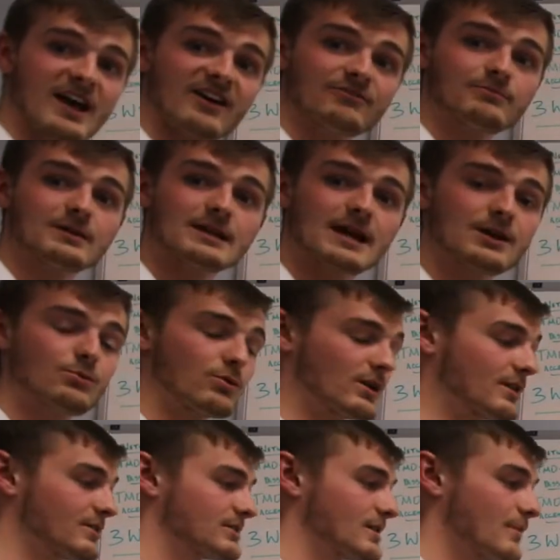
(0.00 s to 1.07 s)
FBA,
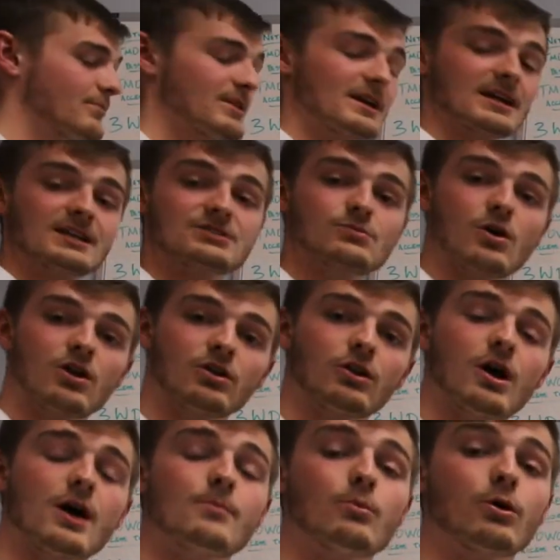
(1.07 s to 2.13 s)
where something is a
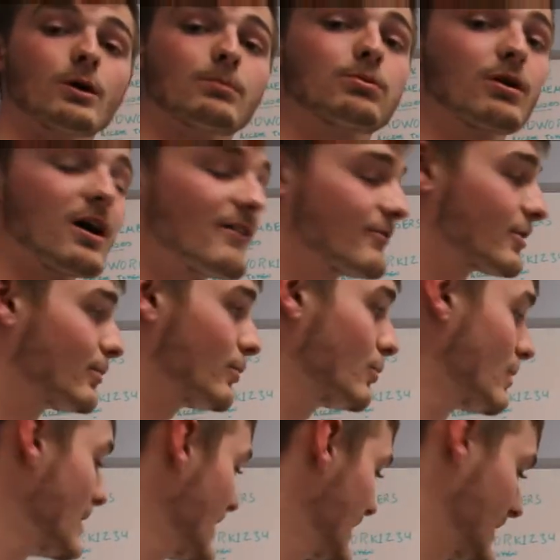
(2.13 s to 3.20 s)
lot more profitable,